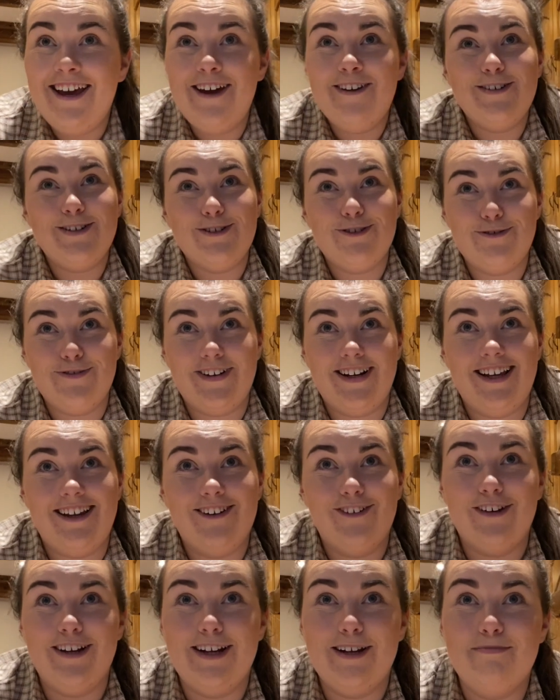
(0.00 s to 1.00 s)
which was really
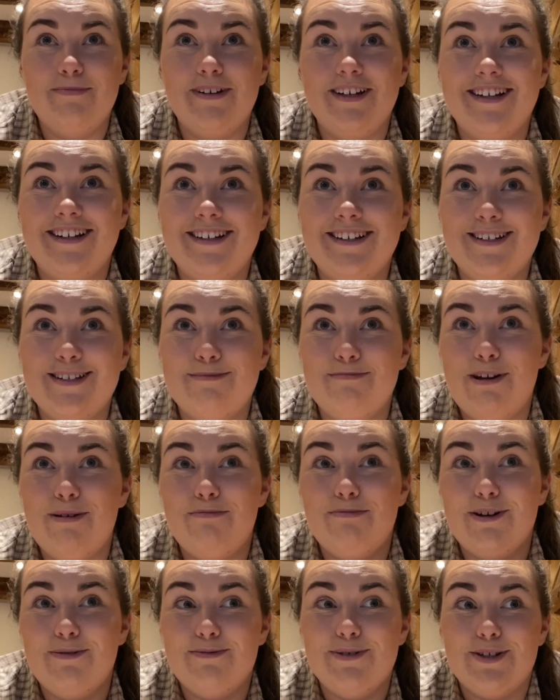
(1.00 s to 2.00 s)
annoying because me and
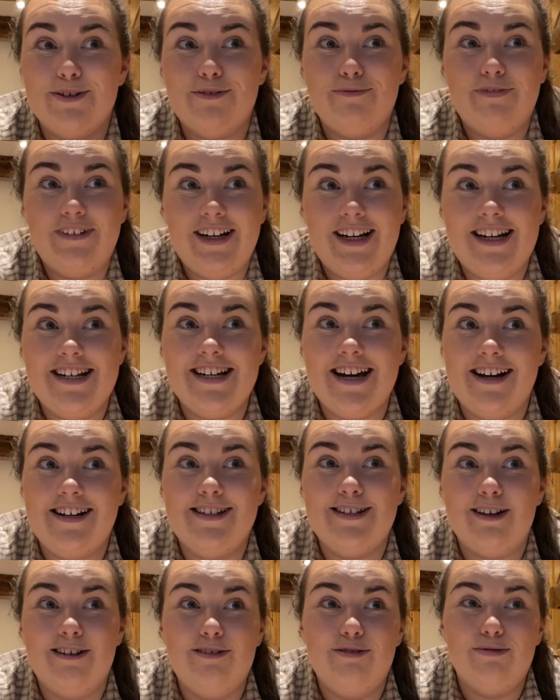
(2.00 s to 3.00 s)
Brad was on a really tight
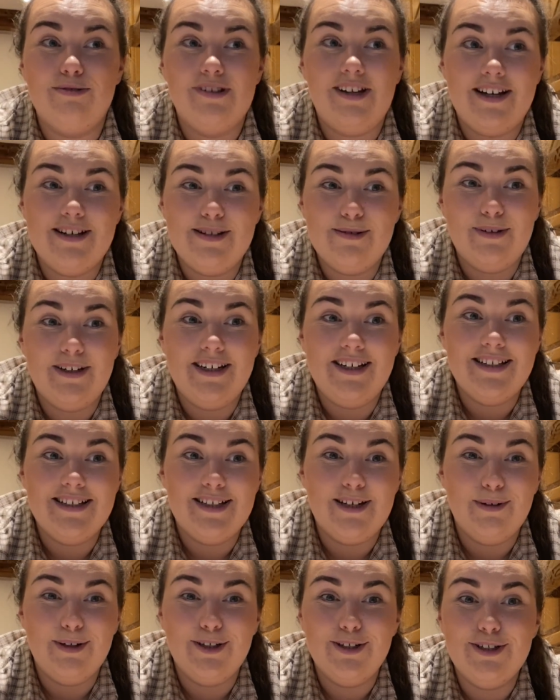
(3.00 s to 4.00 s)
schedule last week, so
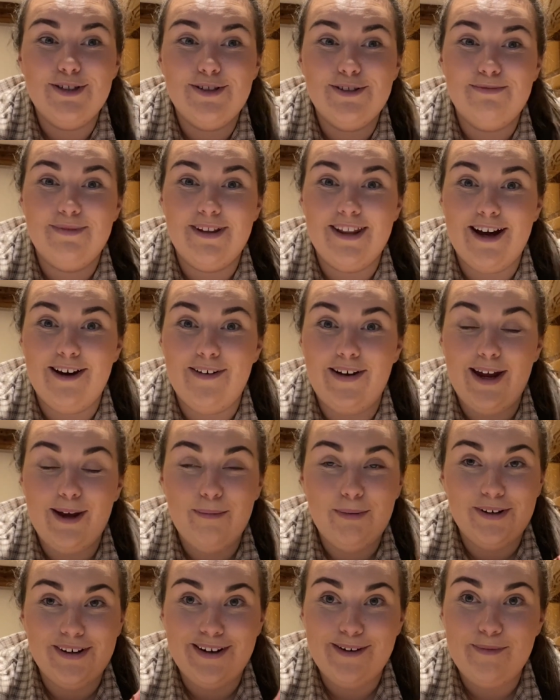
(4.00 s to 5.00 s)
we could have done without it,
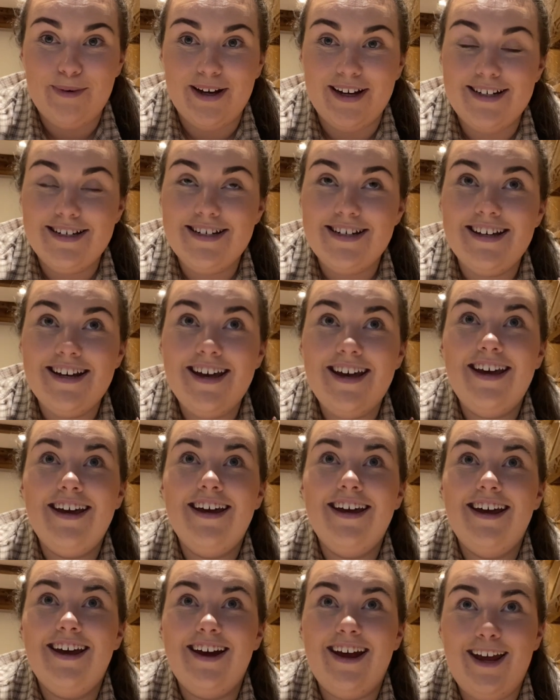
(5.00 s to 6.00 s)
but never mind.
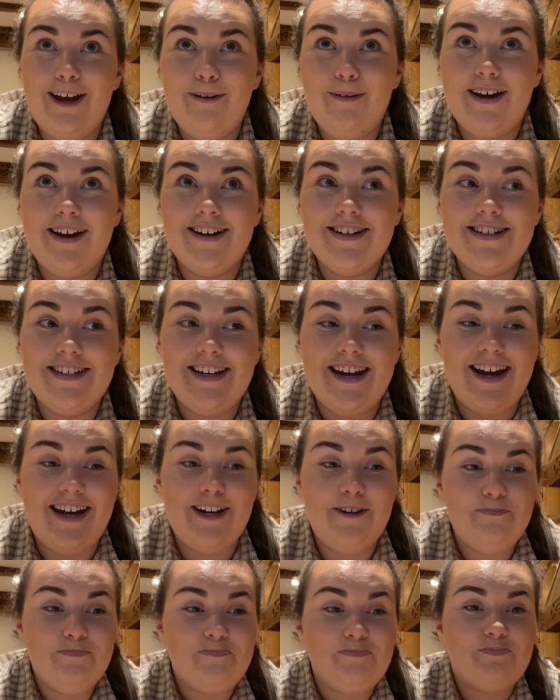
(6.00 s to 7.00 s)
Here we are today.